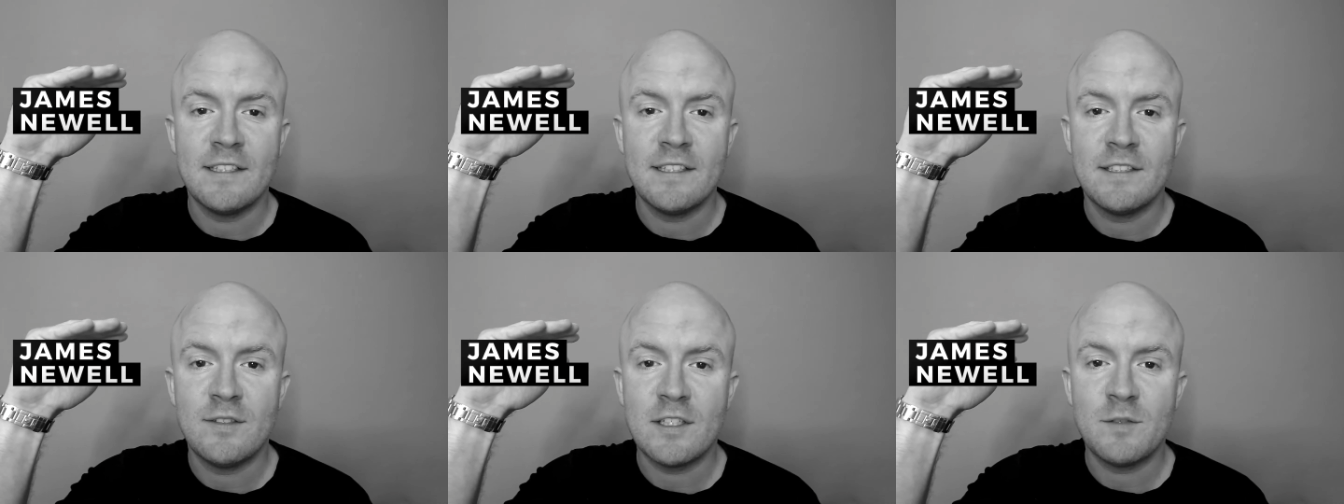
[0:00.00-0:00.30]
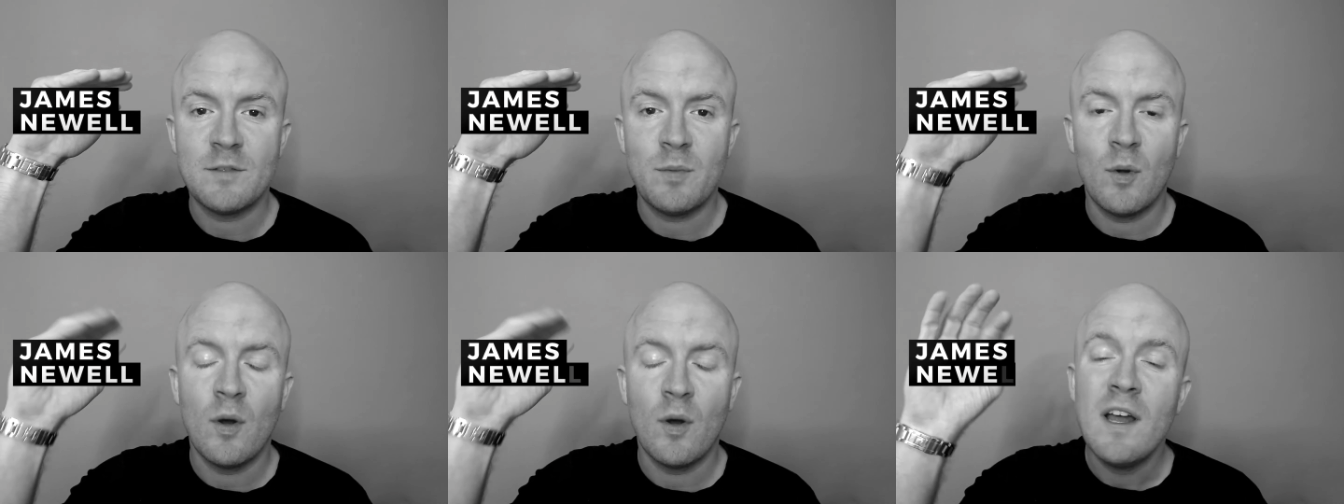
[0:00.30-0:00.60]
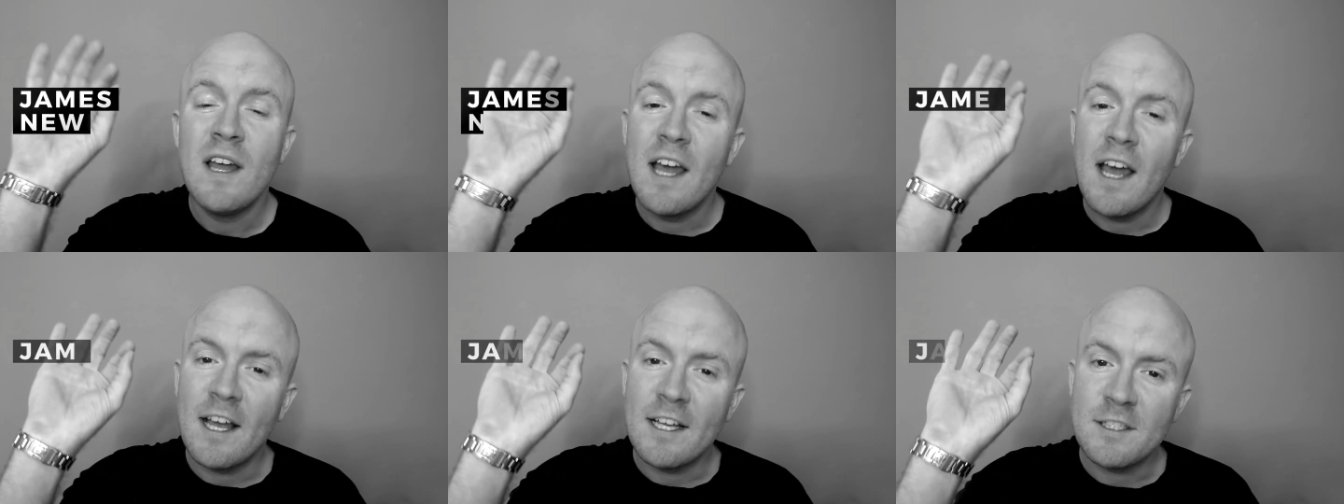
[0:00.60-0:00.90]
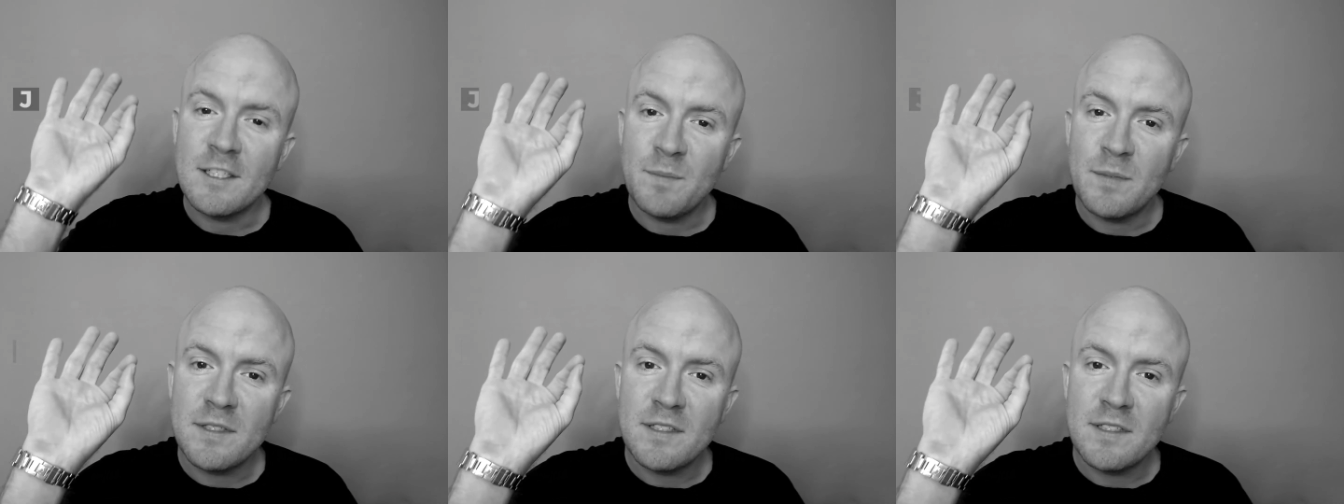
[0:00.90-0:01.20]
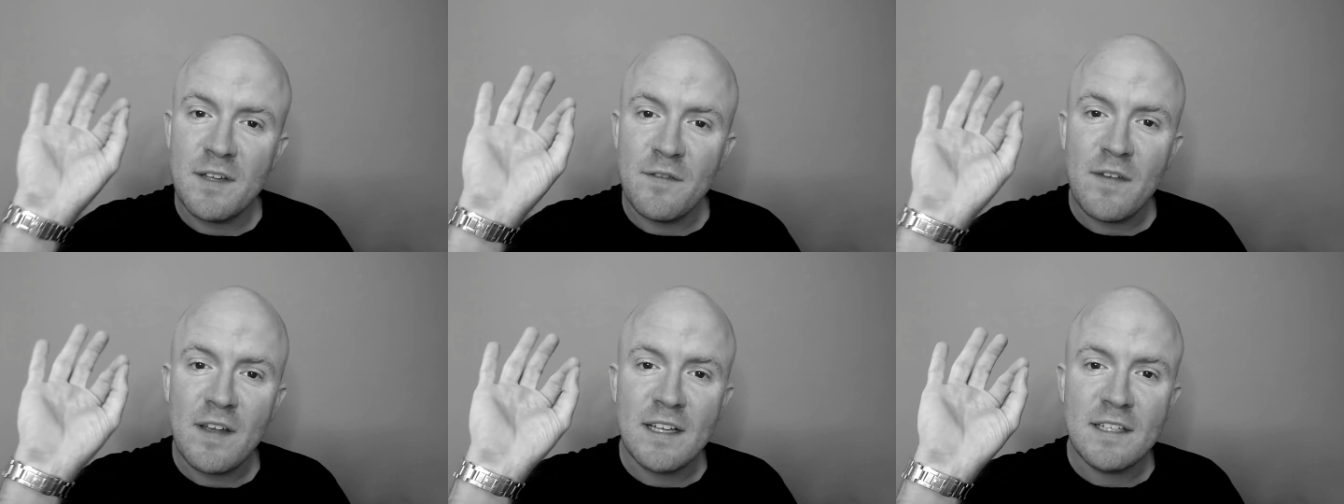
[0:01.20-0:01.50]
to explore a
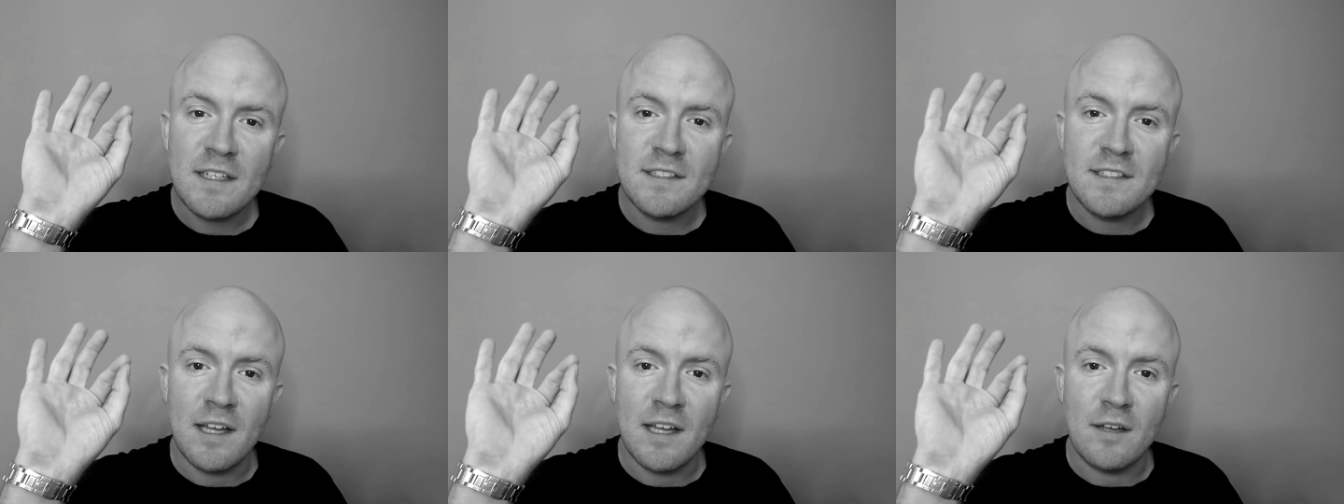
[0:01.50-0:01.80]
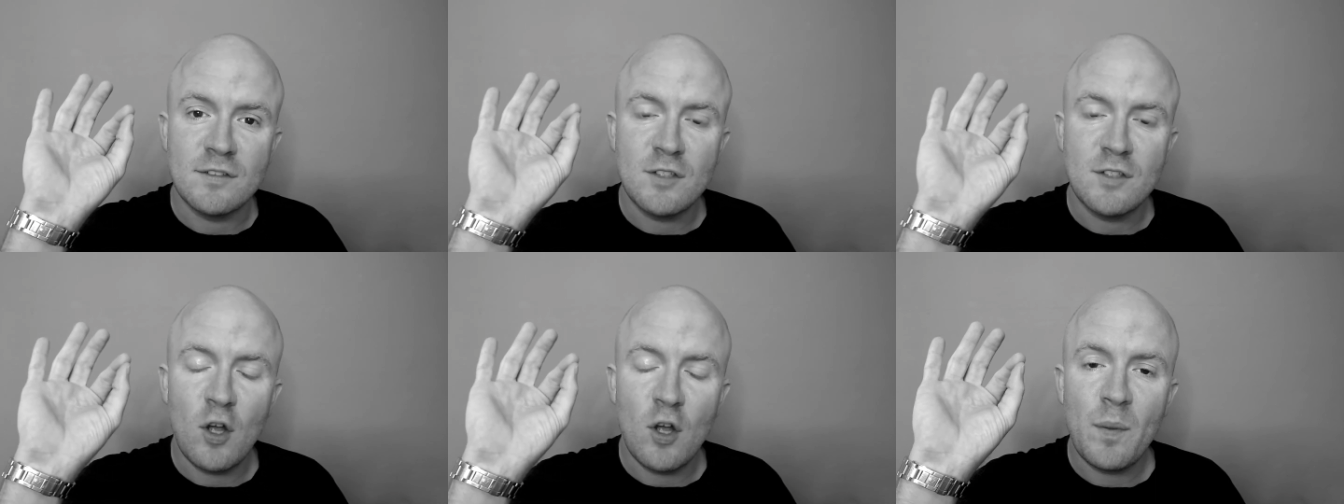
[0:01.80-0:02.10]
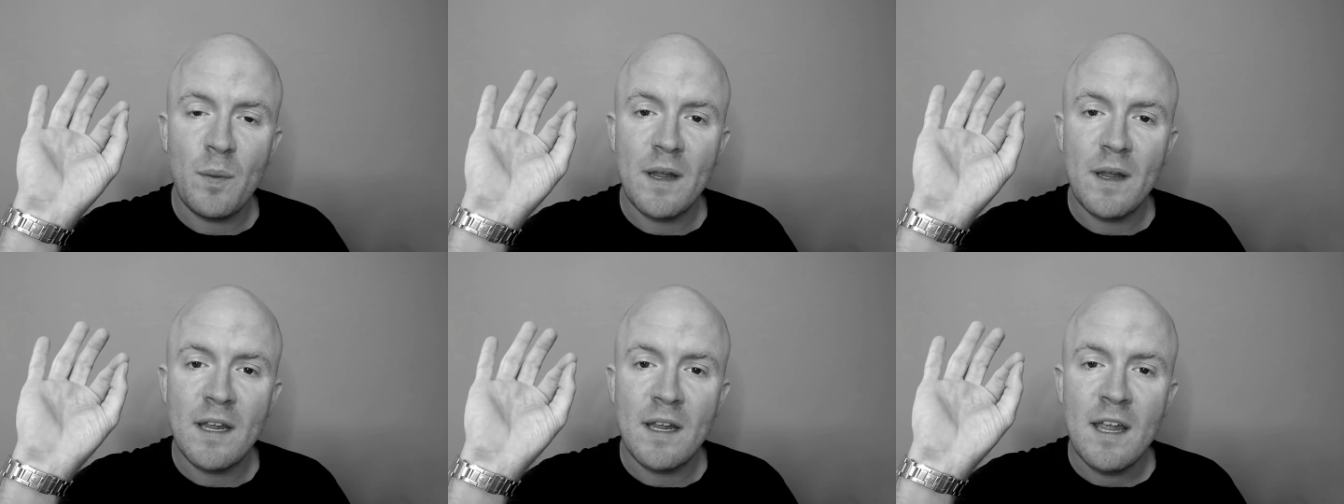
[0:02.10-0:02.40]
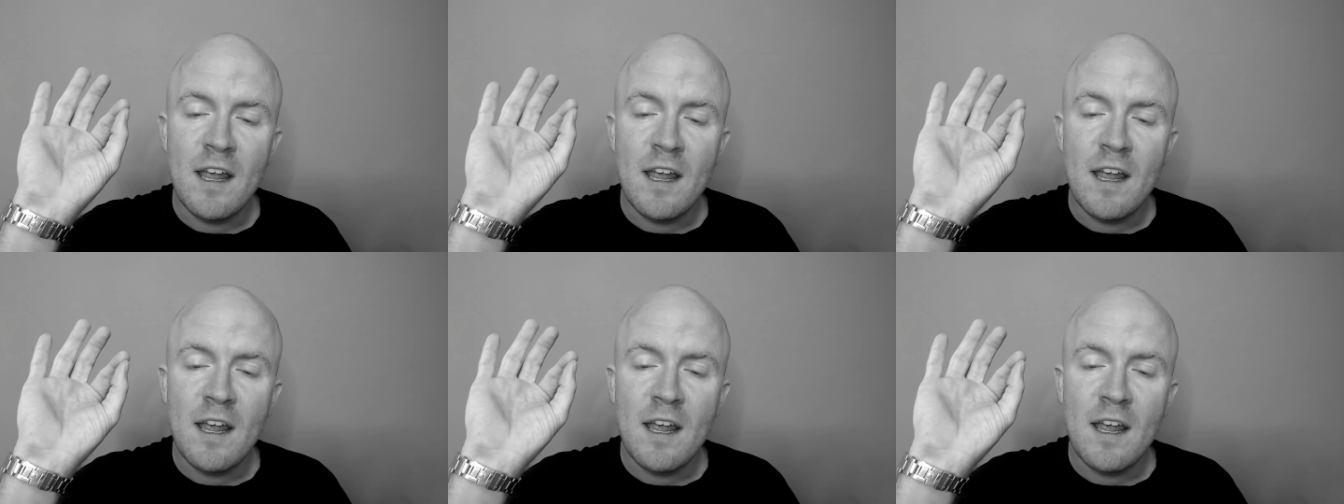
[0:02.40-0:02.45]
specific sales topic